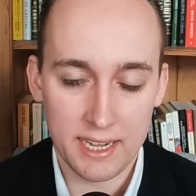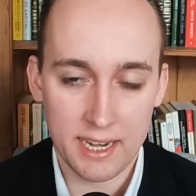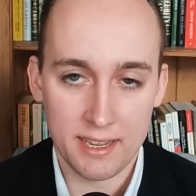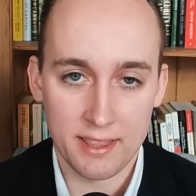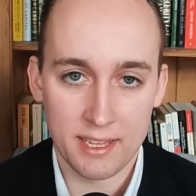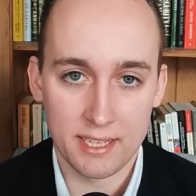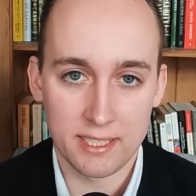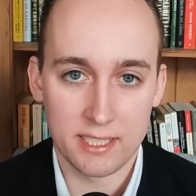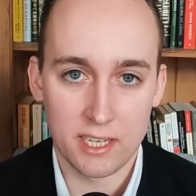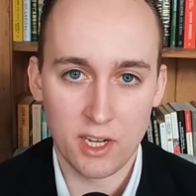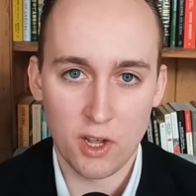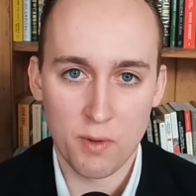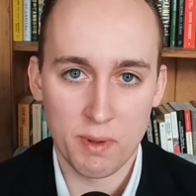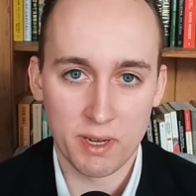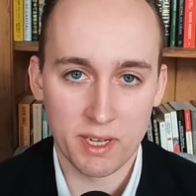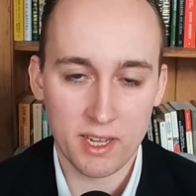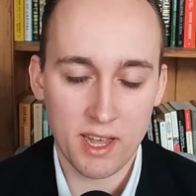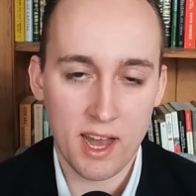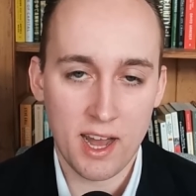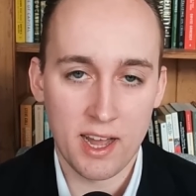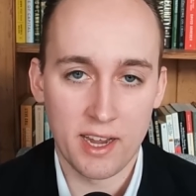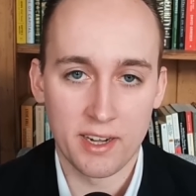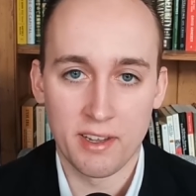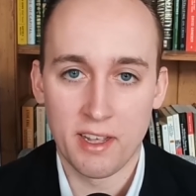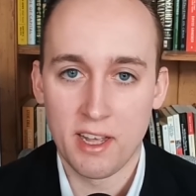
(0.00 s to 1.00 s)
And they say, oh my
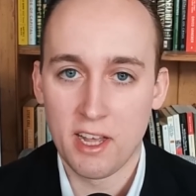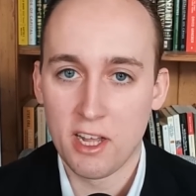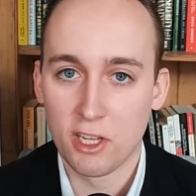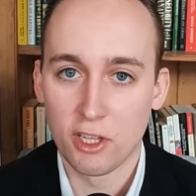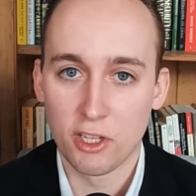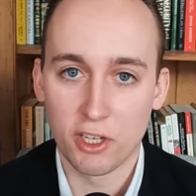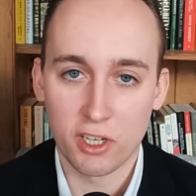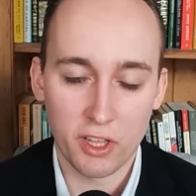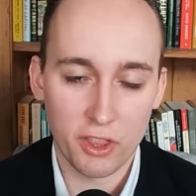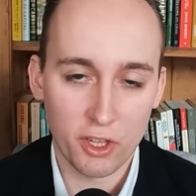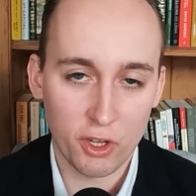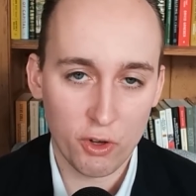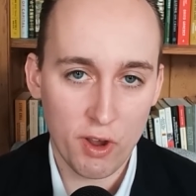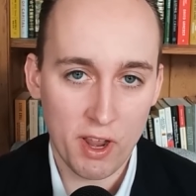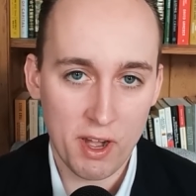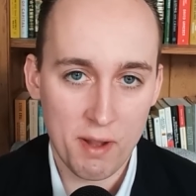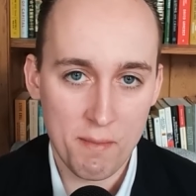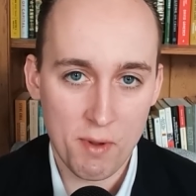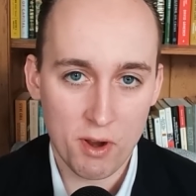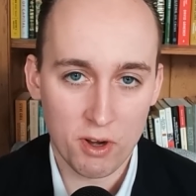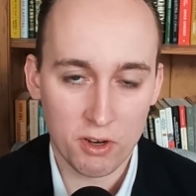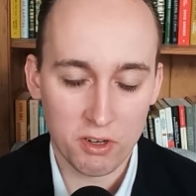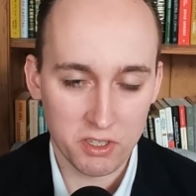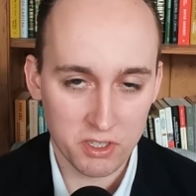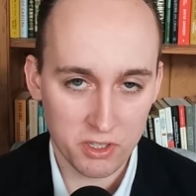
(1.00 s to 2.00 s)
God, look at the credit
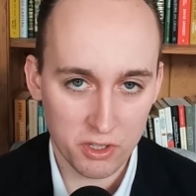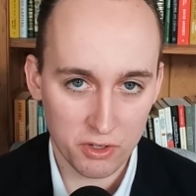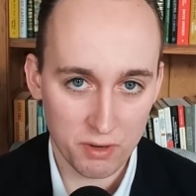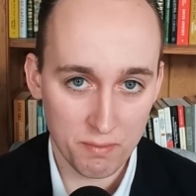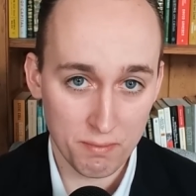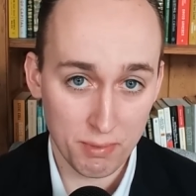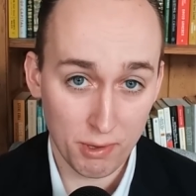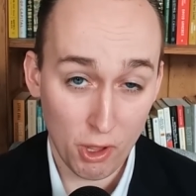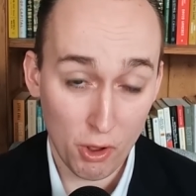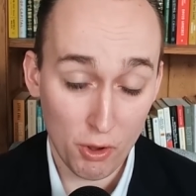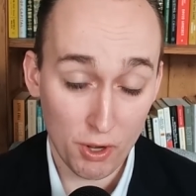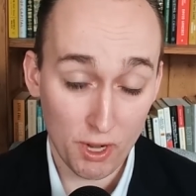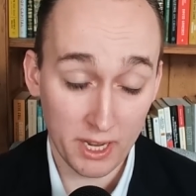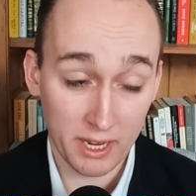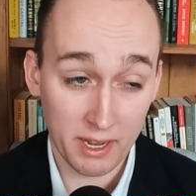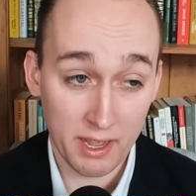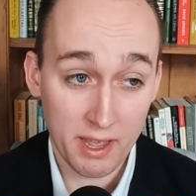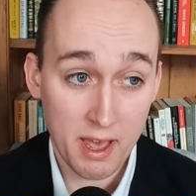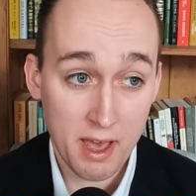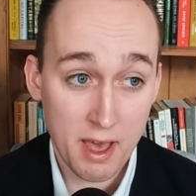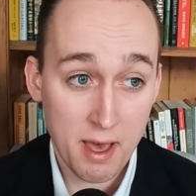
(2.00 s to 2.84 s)
markets, they're imploding.